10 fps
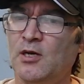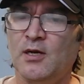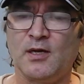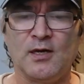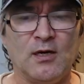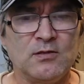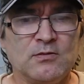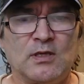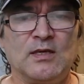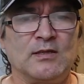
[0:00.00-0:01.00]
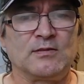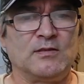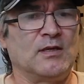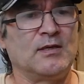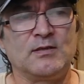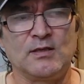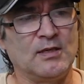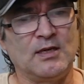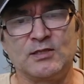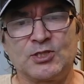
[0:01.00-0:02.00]
you know,
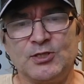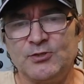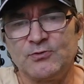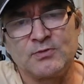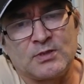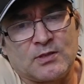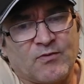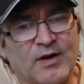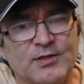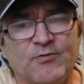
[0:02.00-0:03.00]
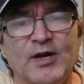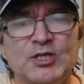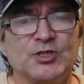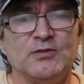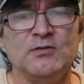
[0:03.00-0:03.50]
I'll steer you in the right direction.